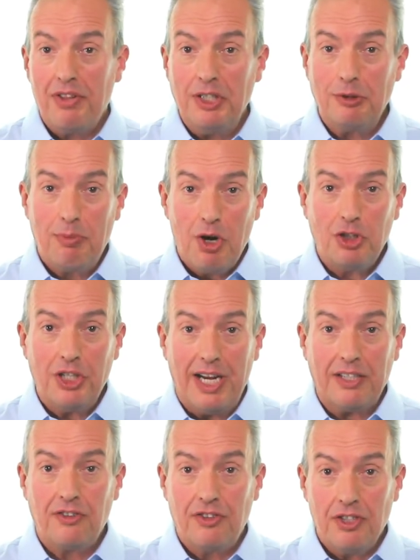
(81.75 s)
these
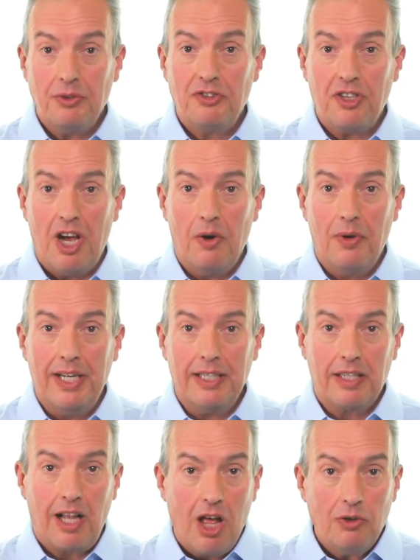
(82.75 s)
projects do so in
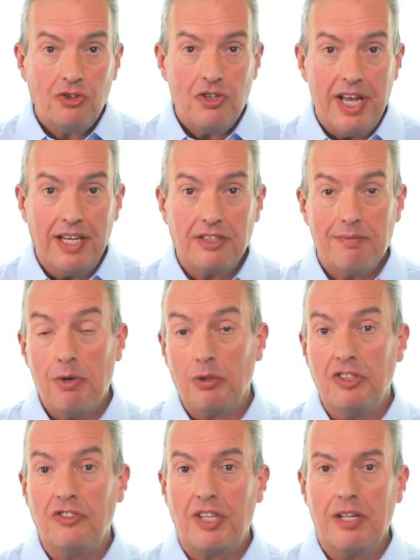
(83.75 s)
close-knit,
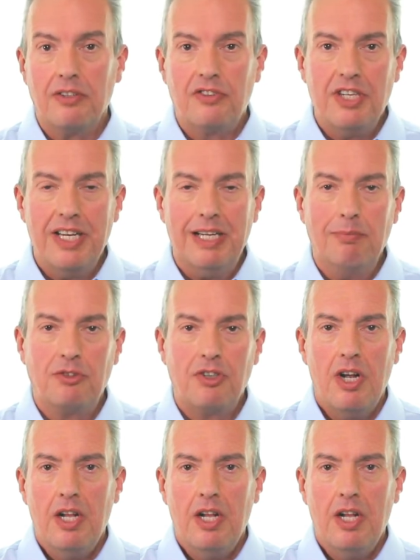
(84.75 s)
multi-skilled teams